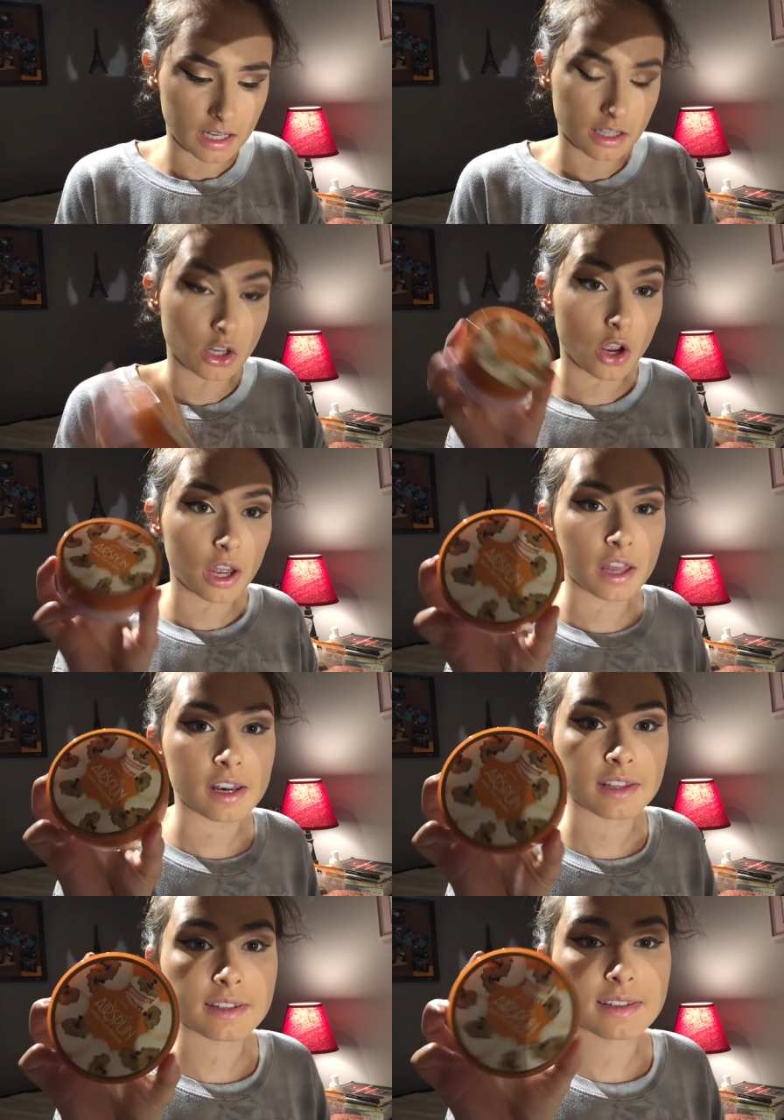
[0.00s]
I need to go
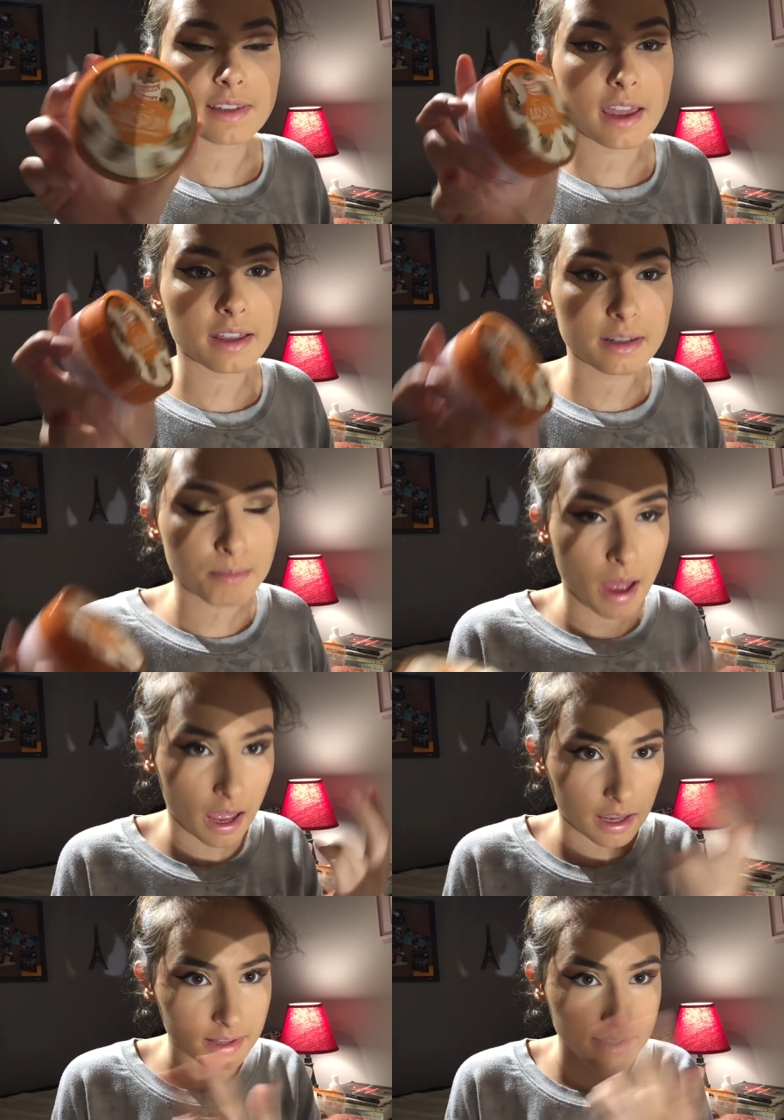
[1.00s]
ahead and set
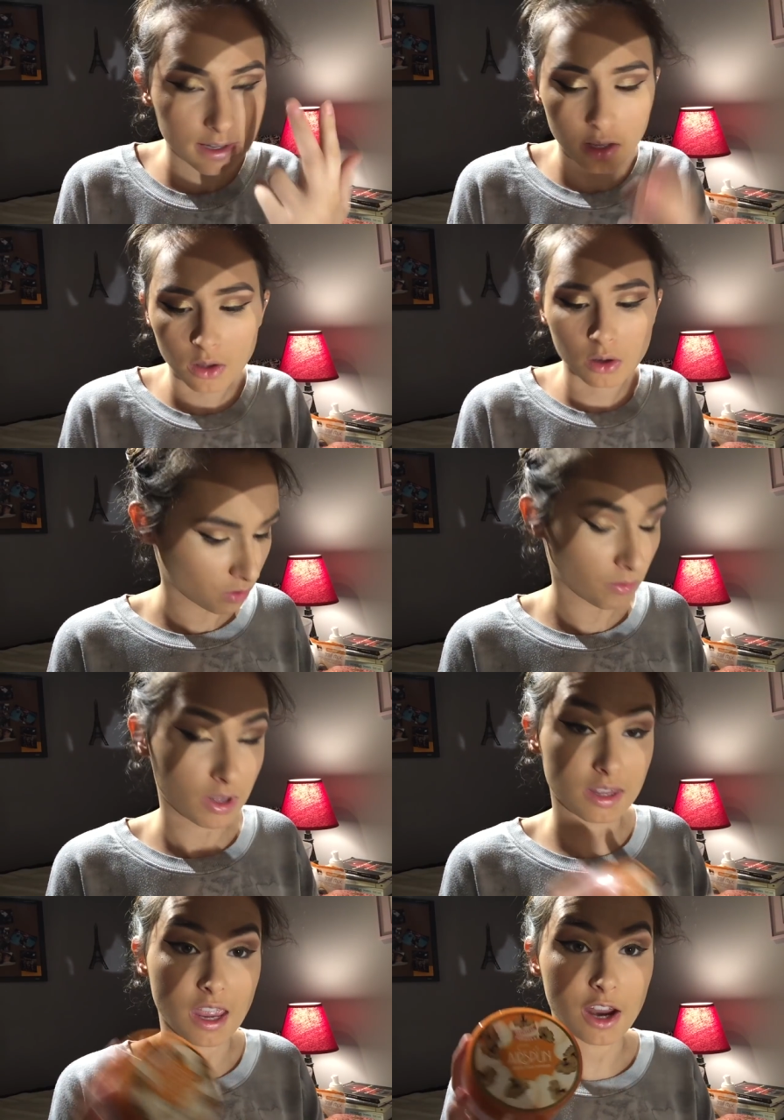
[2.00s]
my concealer
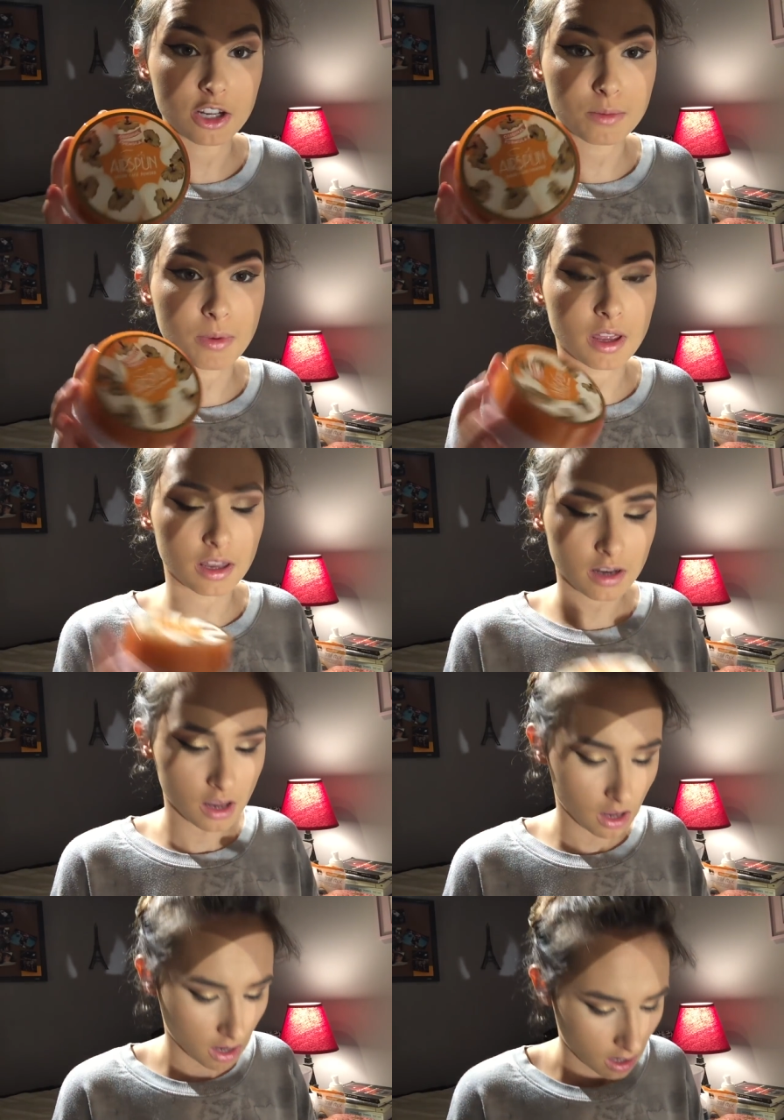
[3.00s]
with the Airspun
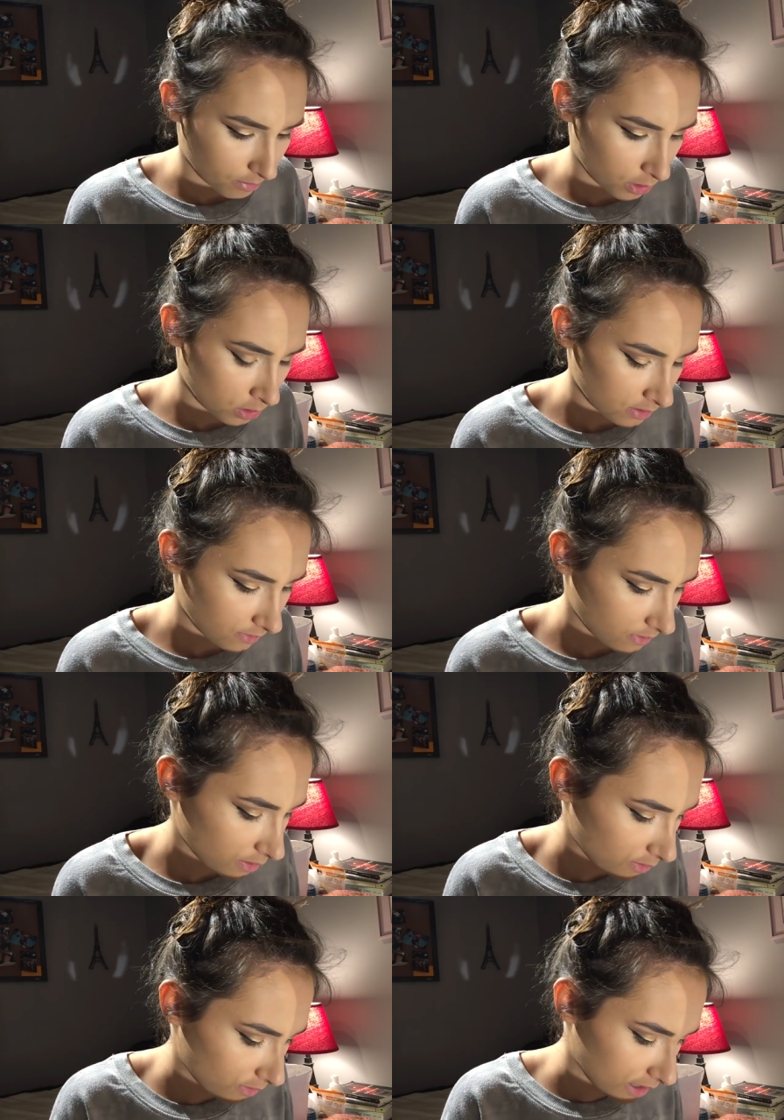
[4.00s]
loose
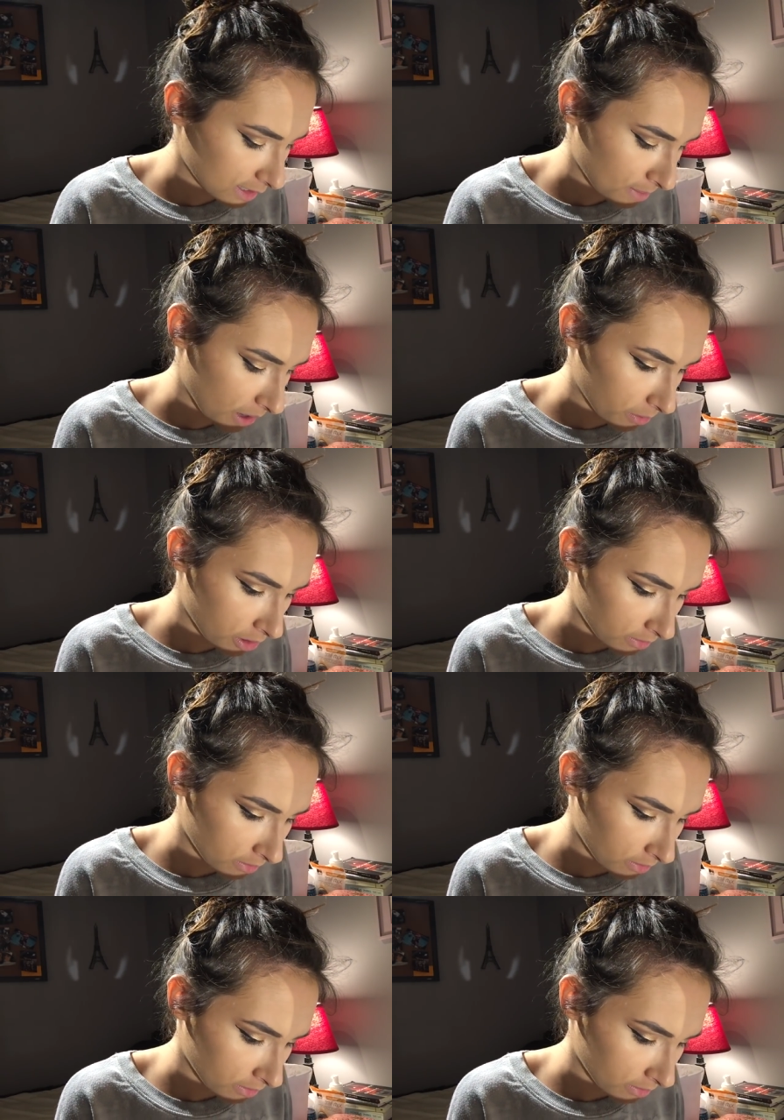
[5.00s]
face powder.